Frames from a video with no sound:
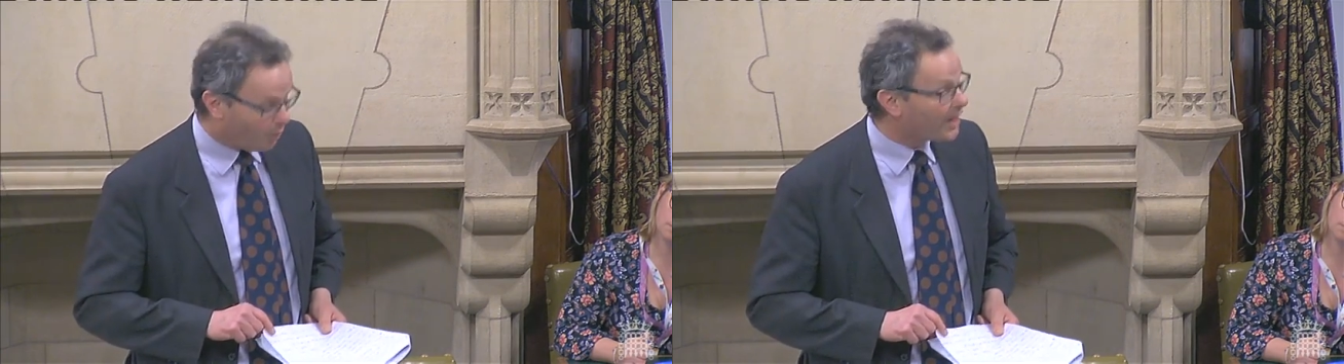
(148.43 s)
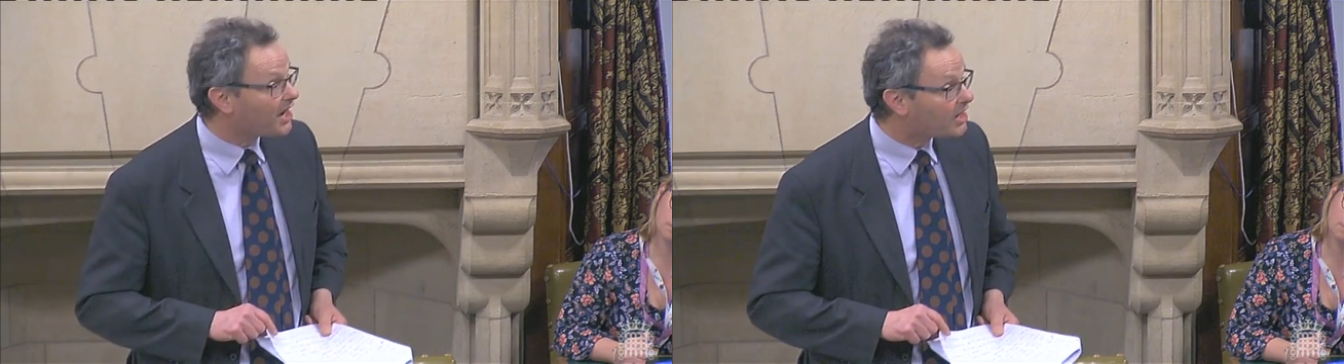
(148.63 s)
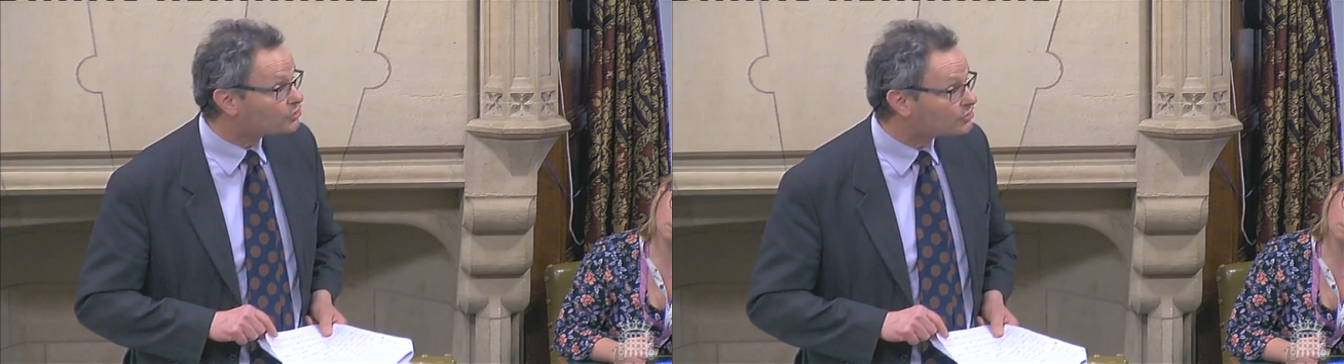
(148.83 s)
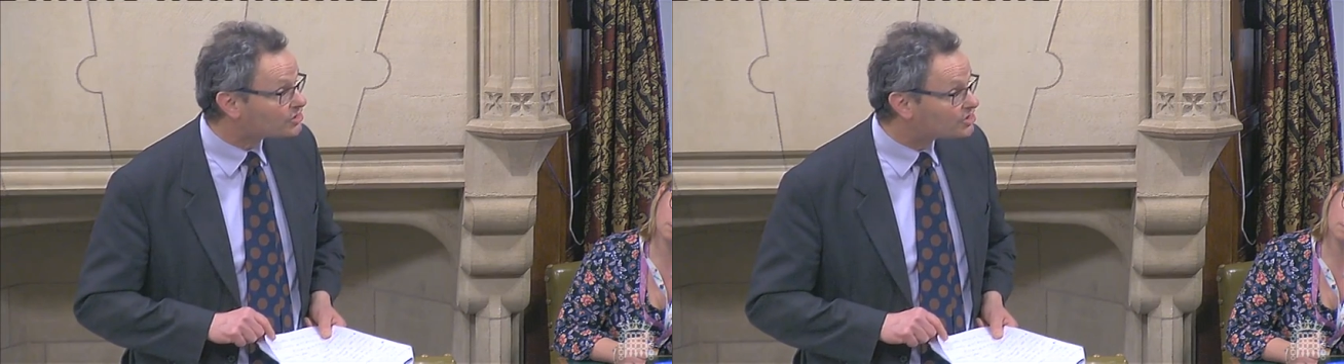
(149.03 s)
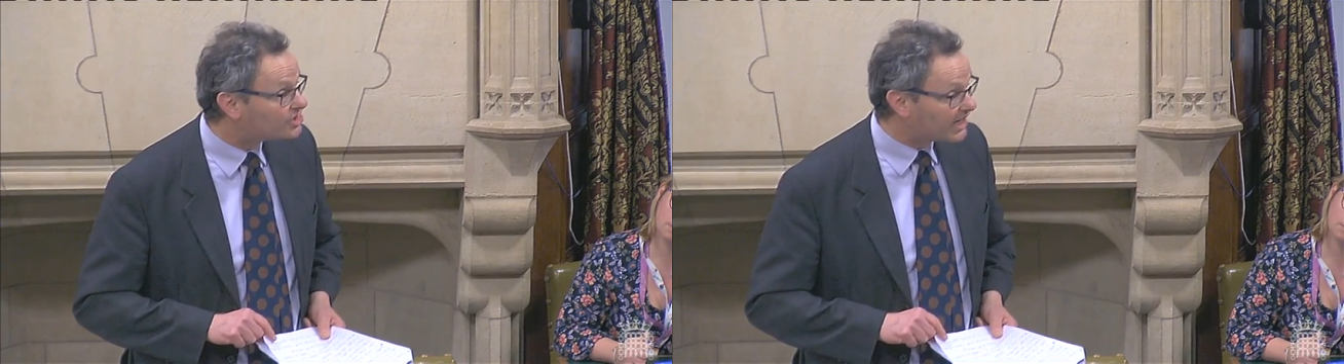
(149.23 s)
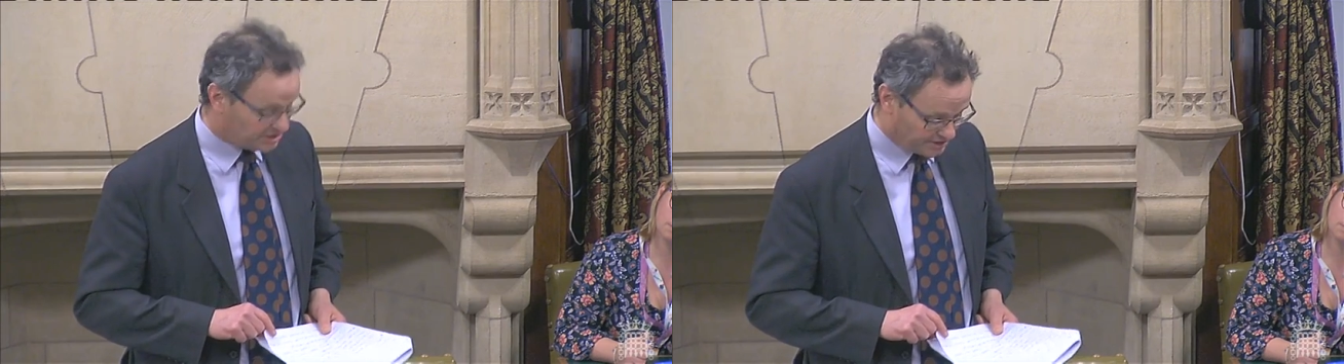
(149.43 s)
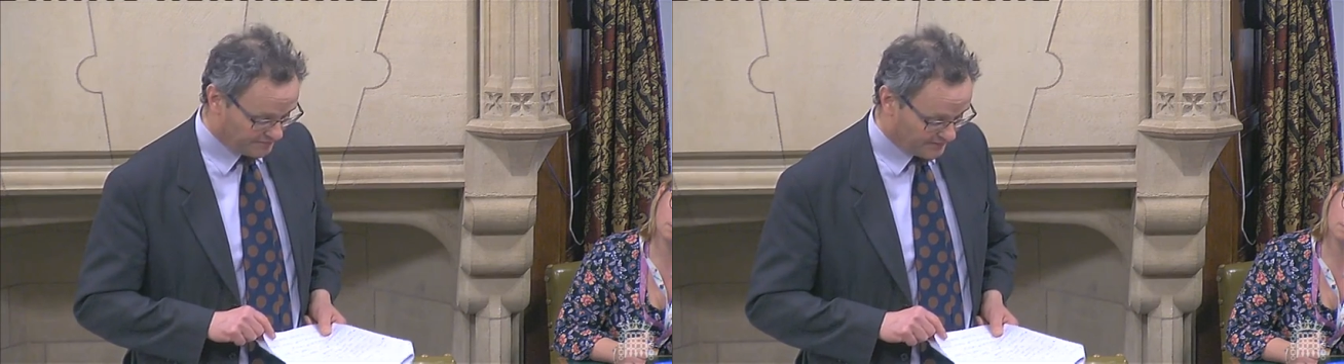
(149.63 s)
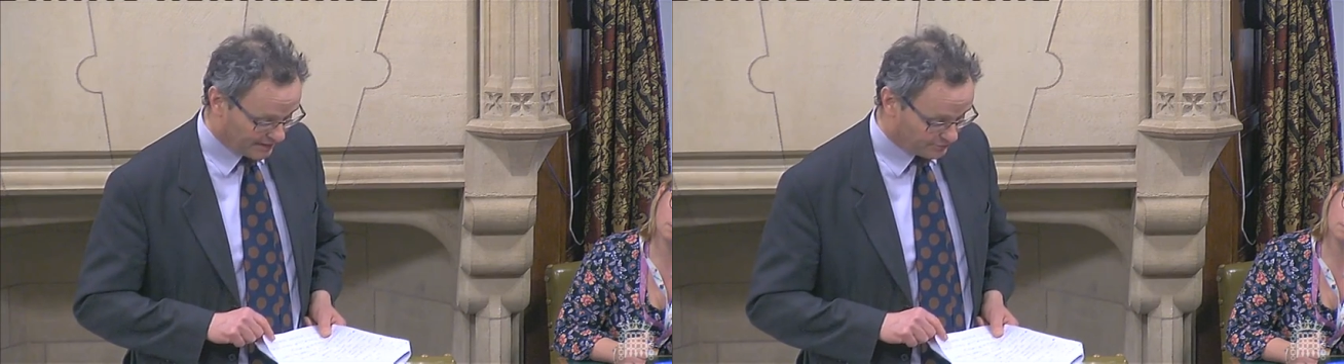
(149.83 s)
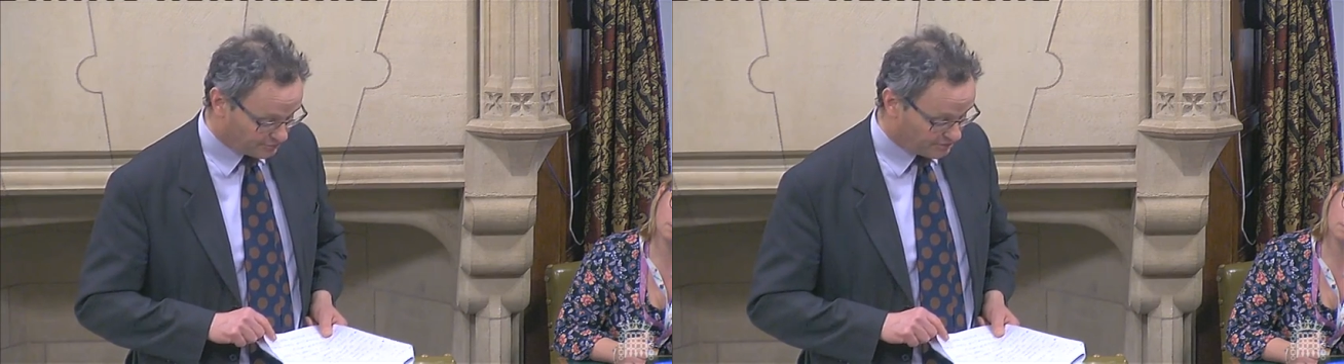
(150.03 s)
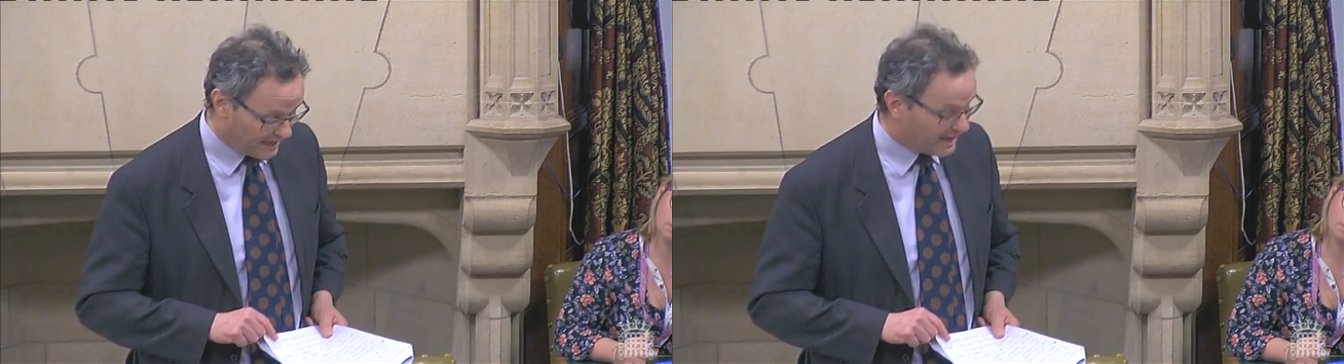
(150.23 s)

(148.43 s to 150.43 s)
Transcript: 160,000